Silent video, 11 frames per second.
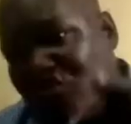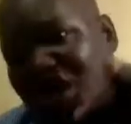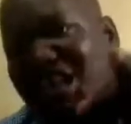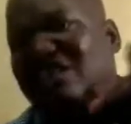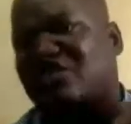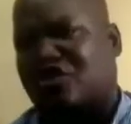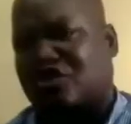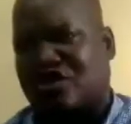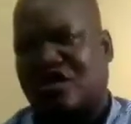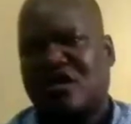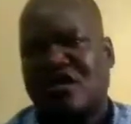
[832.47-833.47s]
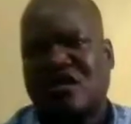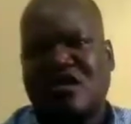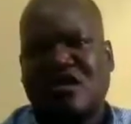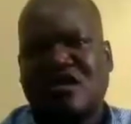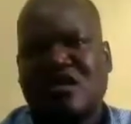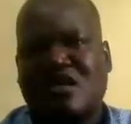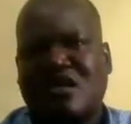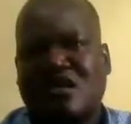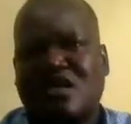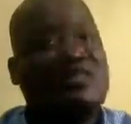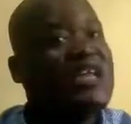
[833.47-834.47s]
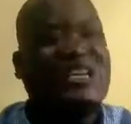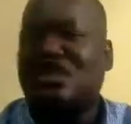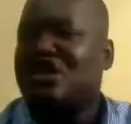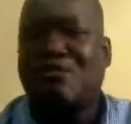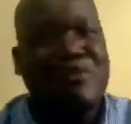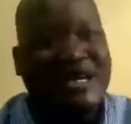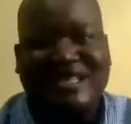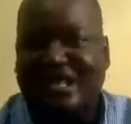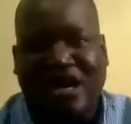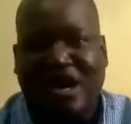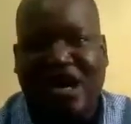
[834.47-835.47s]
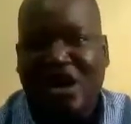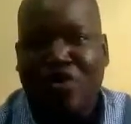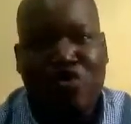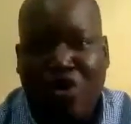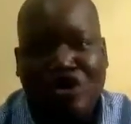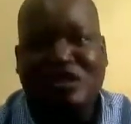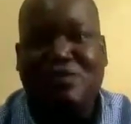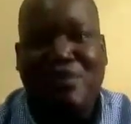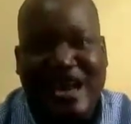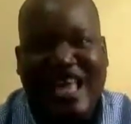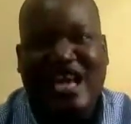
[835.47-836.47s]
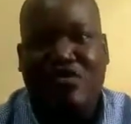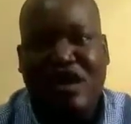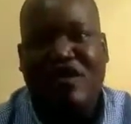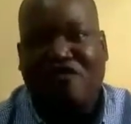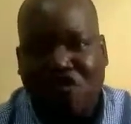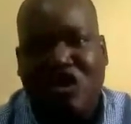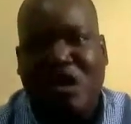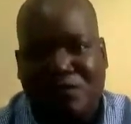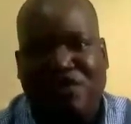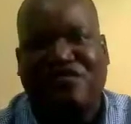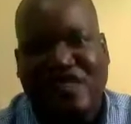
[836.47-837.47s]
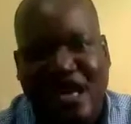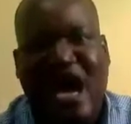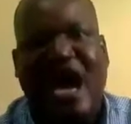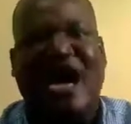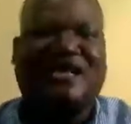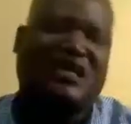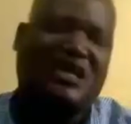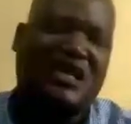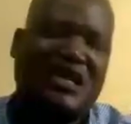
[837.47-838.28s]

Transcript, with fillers: Christ. It doesn't matter what plague will fall upon the land.